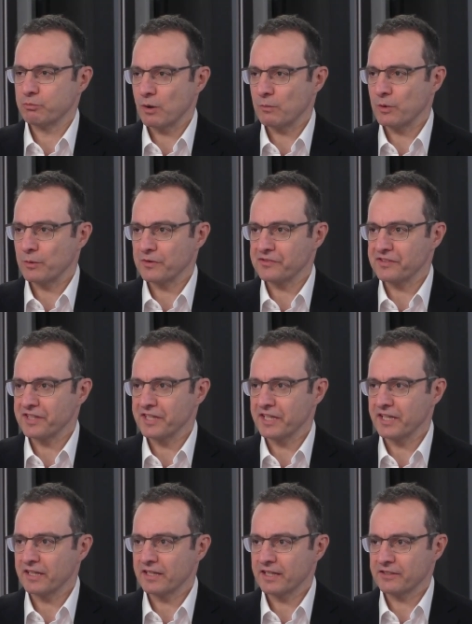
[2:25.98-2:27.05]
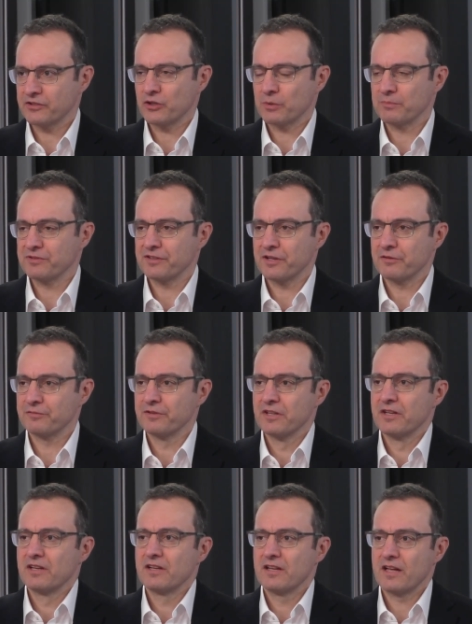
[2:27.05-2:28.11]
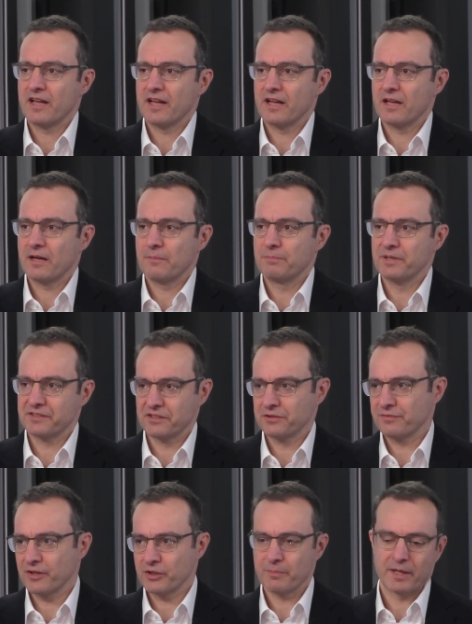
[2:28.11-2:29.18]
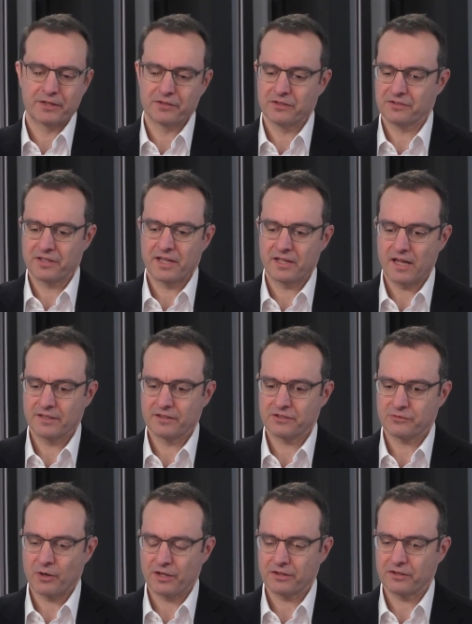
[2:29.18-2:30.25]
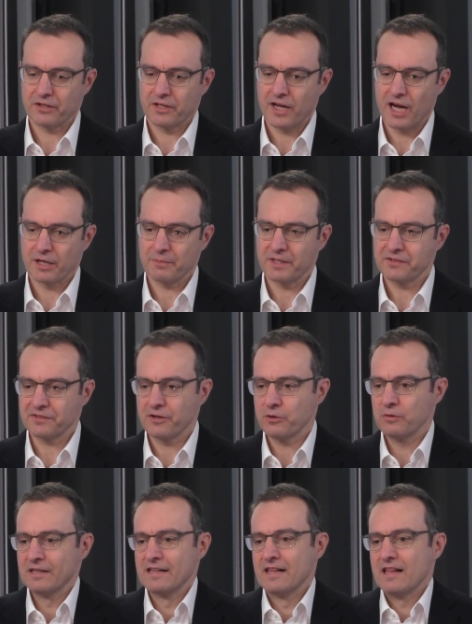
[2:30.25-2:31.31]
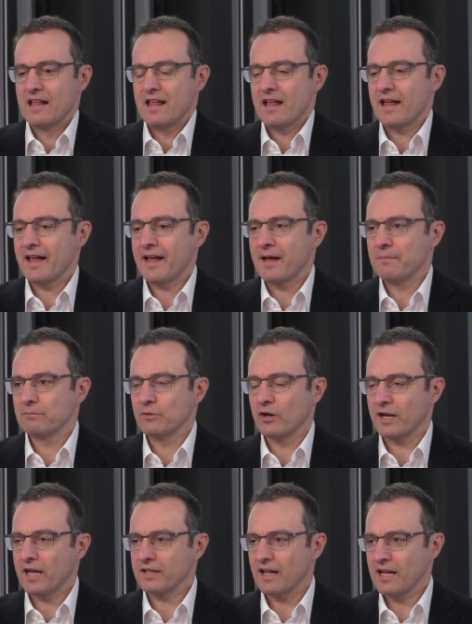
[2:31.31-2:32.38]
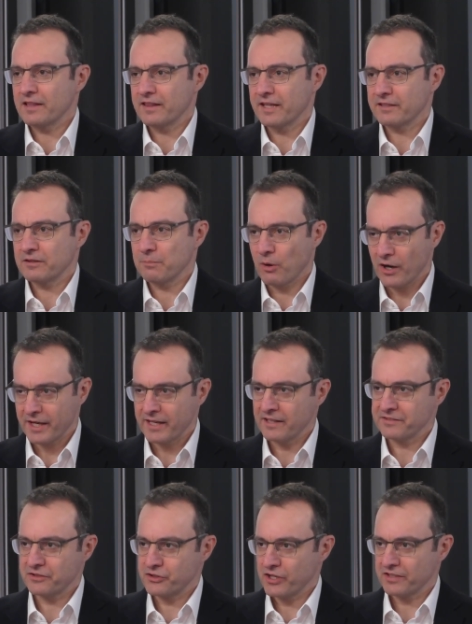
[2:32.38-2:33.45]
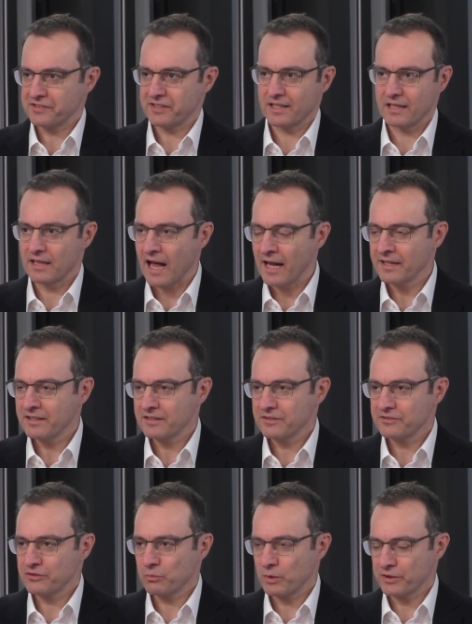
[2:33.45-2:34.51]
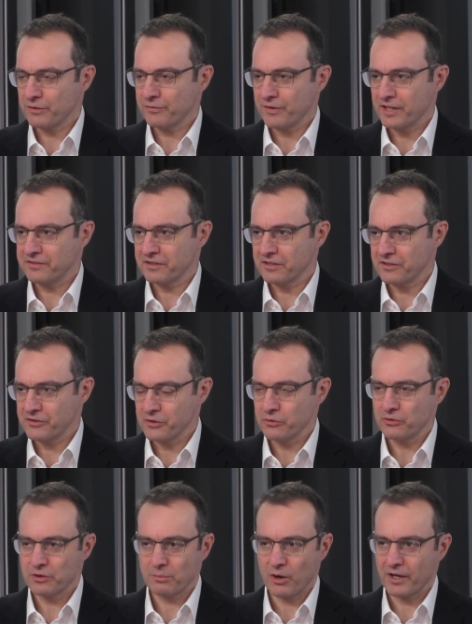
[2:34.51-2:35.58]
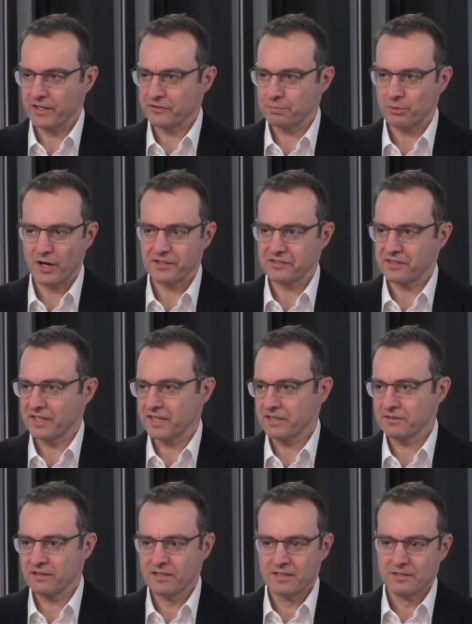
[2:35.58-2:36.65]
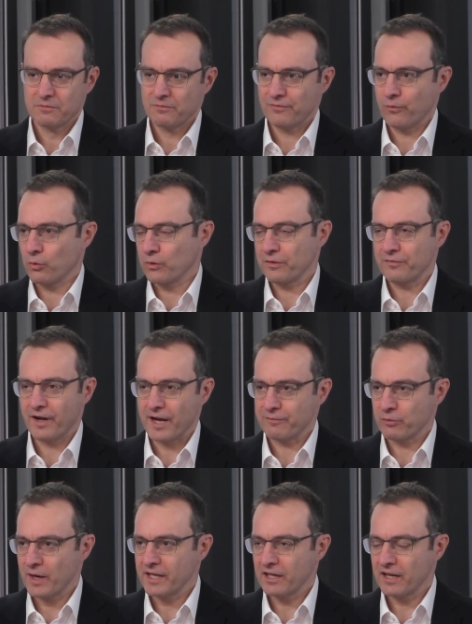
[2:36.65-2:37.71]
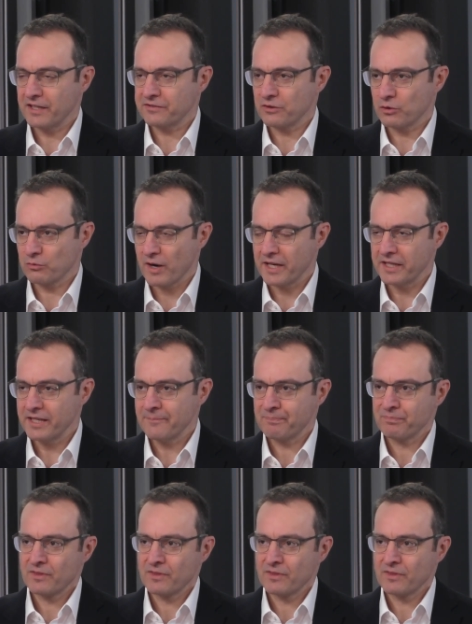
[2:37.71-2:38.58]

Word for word: what we were seeing in terms of uh, business fundamentals and, the strength of the economy. So, um, look, I, I, think the market has adjusted a lot to what the Fed's going to do. The market's pricing in four or five rate hikes already.